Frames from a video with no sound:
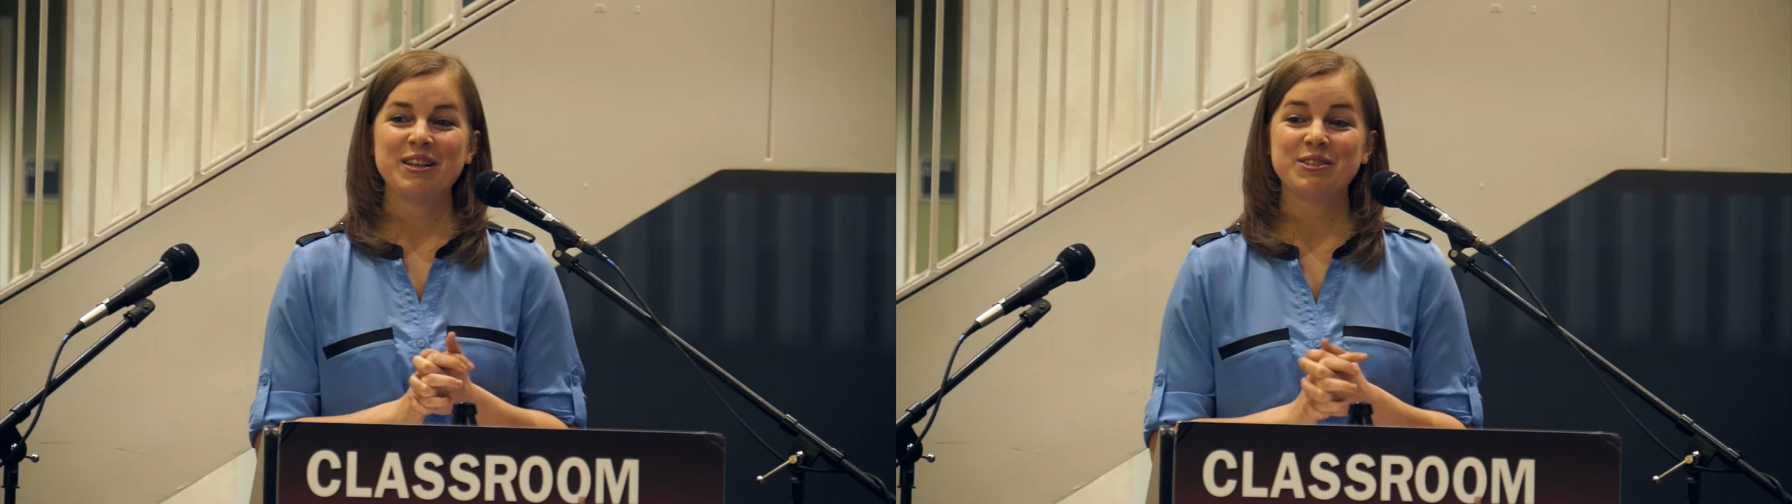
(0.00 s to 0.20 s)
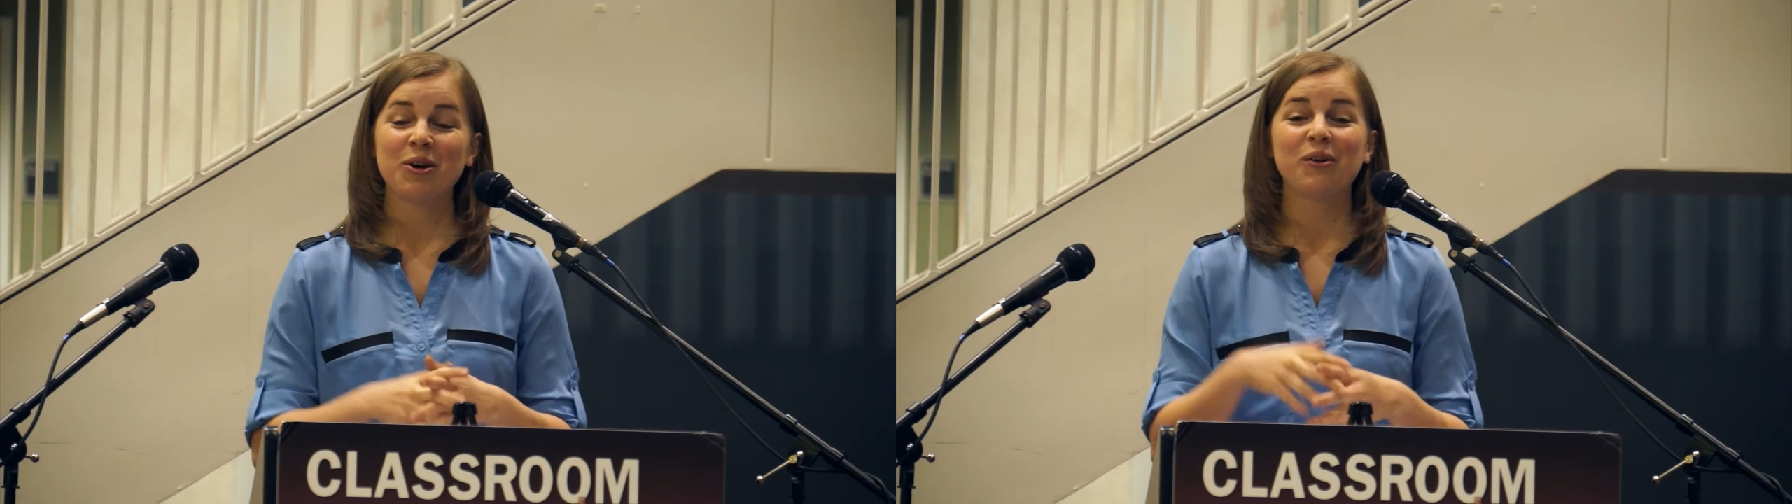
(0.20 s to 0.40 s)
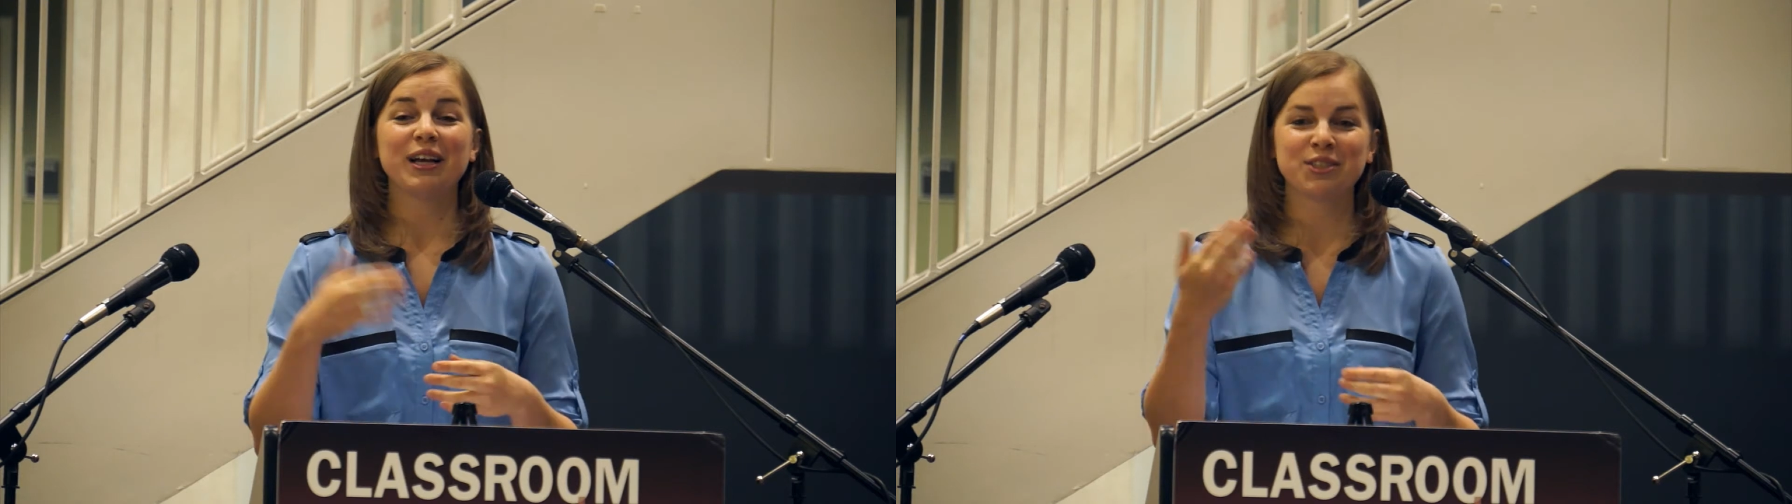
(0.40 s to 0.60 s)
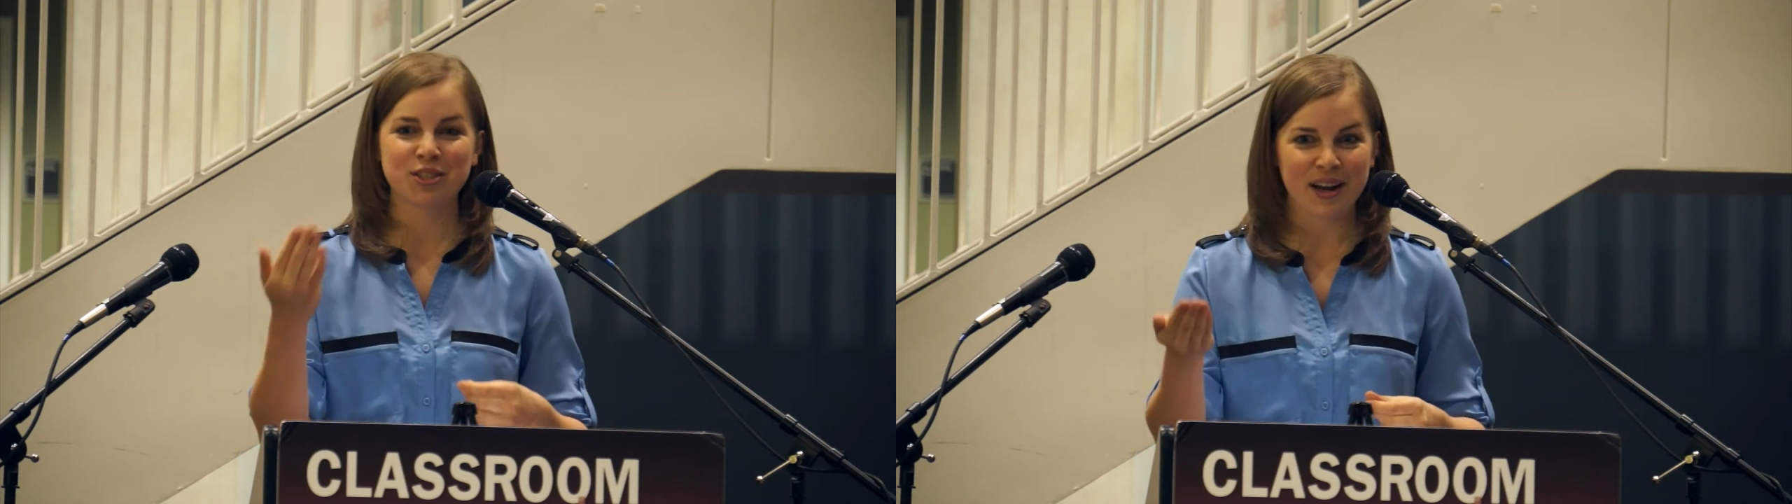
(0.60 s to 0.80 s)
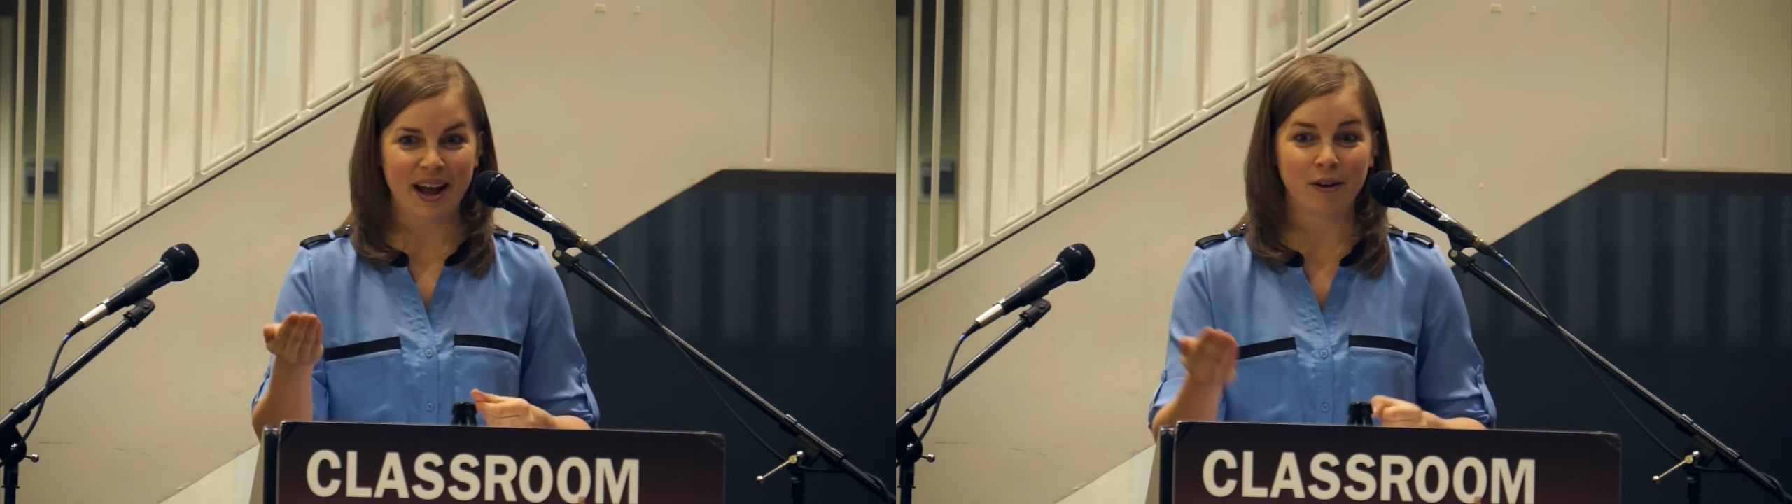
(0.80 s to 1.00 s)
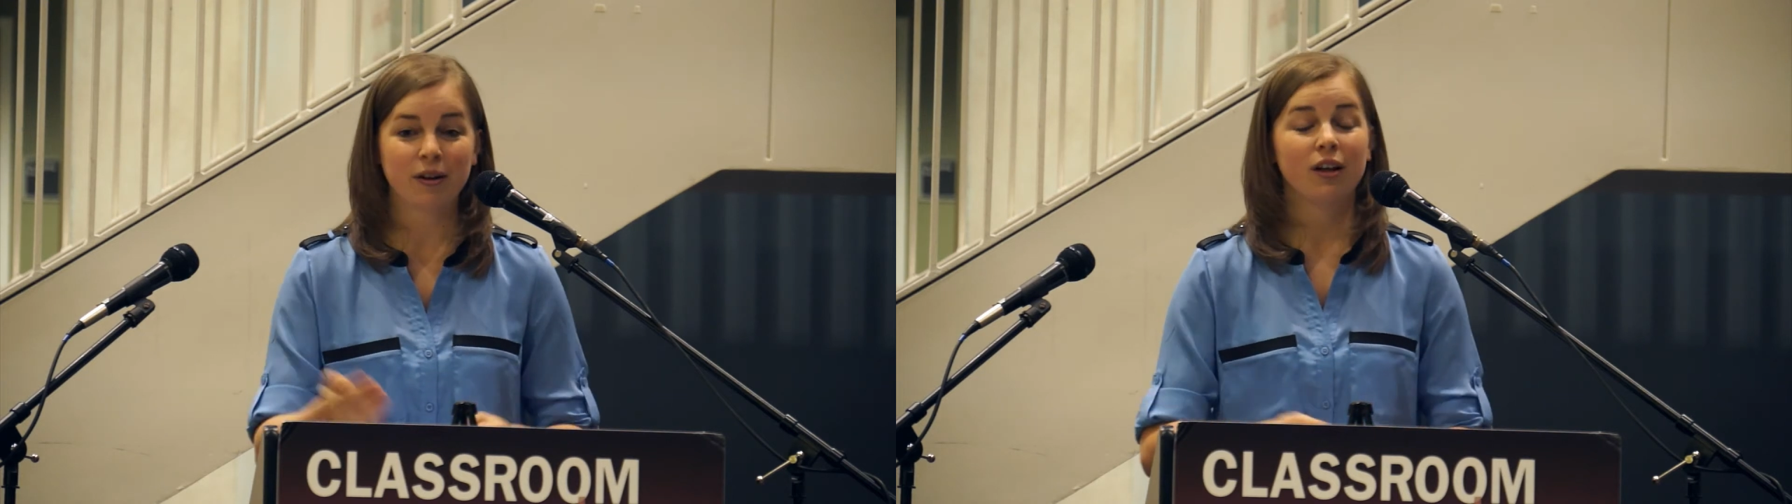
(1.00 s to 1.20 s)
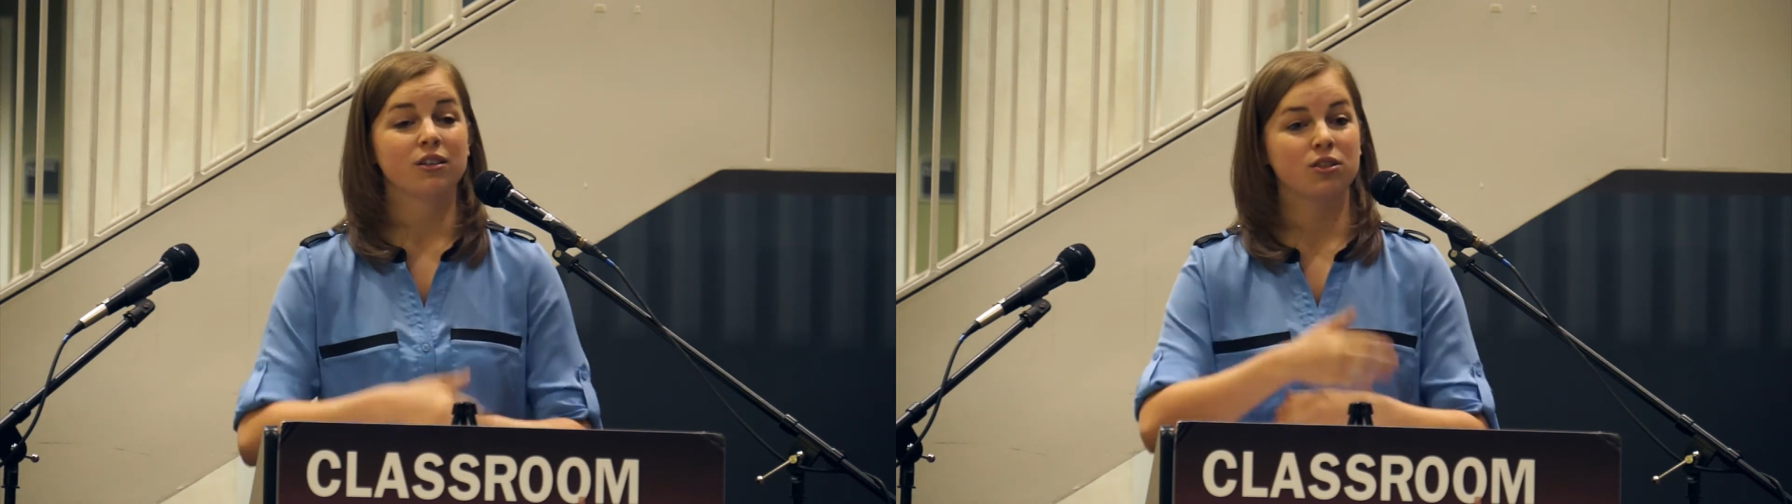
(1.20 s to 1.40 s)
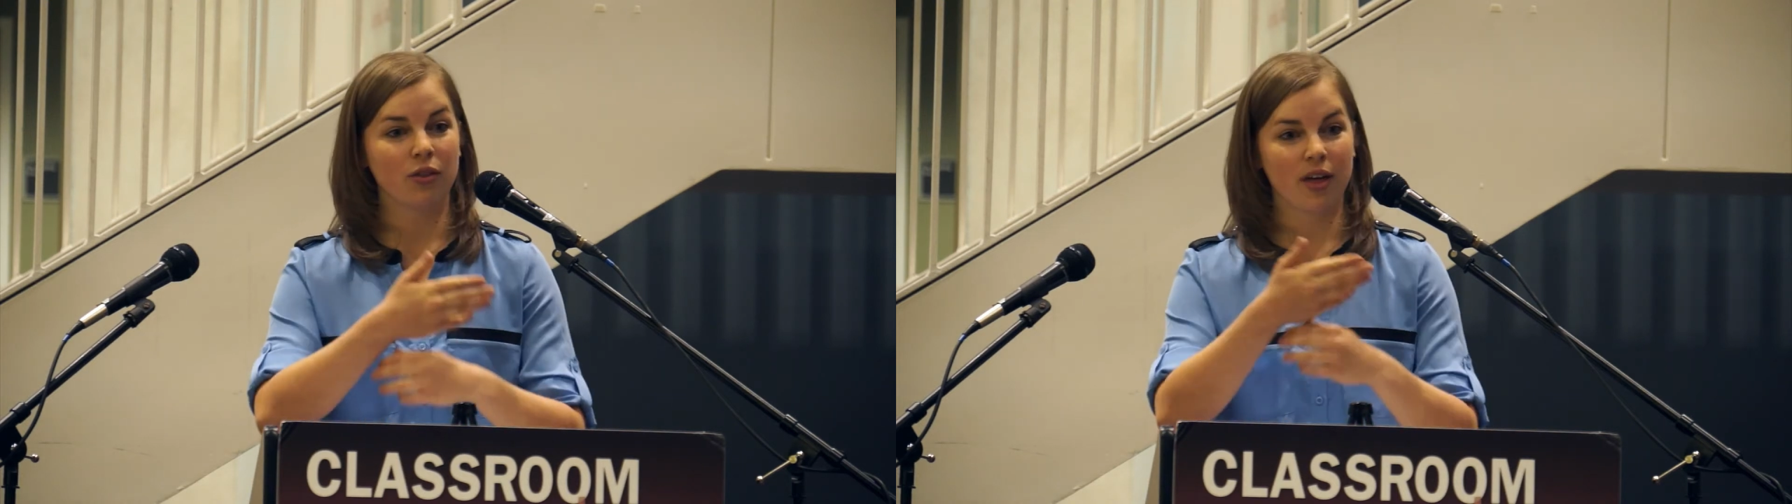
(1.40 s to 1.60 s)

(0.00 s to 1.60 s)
so I stood out. So